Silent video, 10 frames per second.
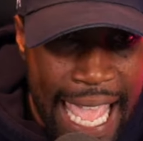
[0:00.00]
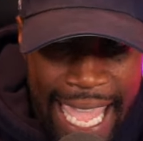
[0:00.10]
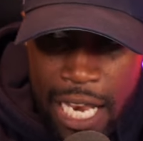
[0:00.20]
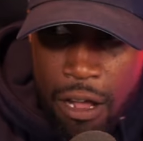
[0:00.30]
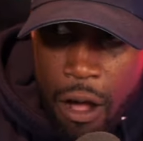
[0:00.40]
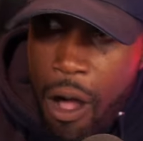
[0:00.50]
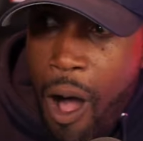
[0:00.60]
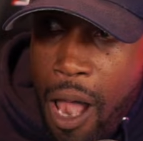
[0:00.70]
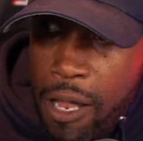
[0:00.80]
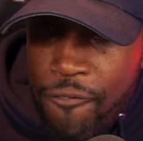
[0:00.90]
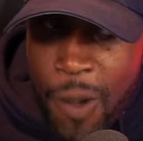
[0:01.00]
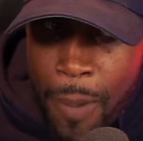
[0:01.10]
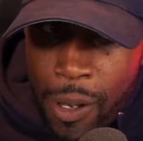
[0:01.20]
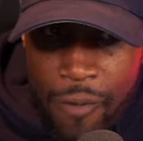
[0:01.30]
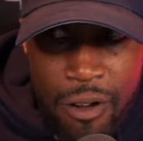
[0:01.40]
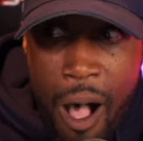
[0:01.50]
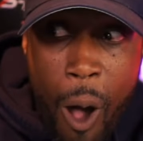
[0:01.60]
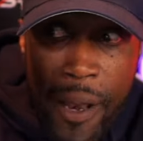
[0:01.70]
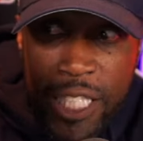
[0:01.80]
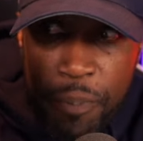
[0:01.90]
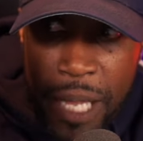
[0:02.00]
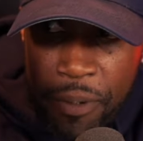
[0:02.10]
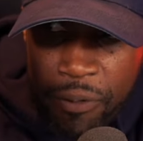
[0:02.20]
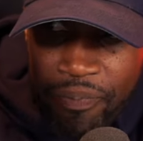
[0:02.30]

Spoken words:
in all of football. Over all these people,